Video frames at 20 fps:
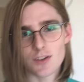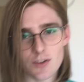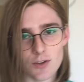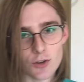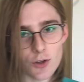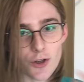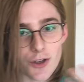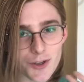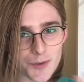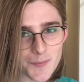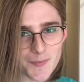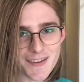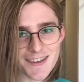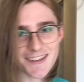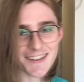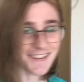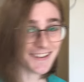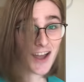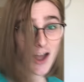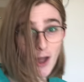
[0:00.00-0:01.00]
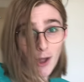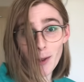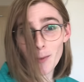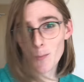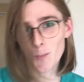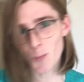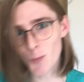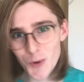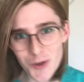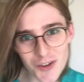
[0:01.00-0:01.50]
look at me.
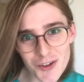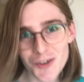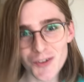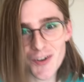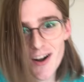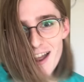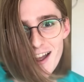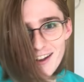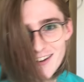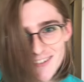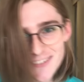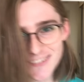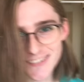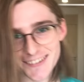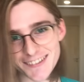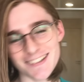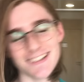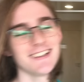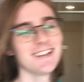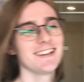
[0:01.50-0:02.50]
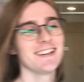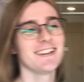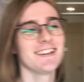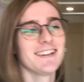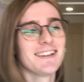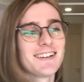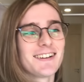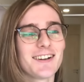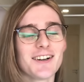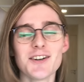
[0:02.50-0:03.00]
I'm walking around.
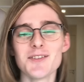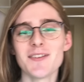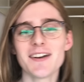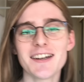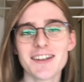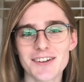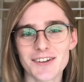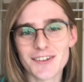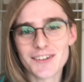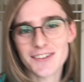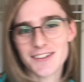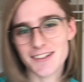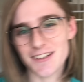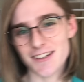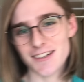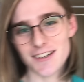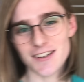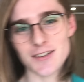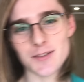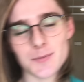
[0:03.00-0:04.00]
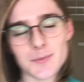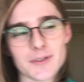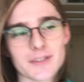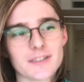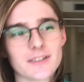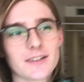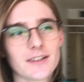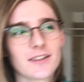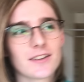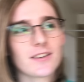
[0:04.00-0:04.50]
Oh my god, it has
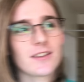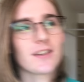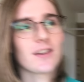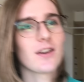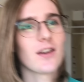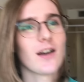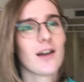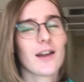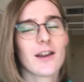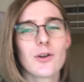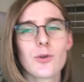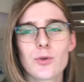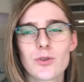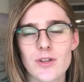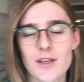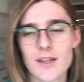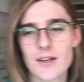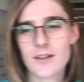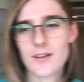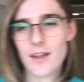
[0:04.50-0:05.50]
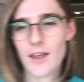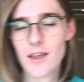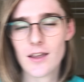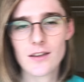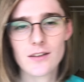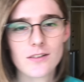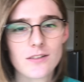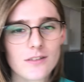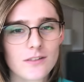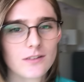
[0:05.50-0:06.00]
been, I think, 9 or 10 days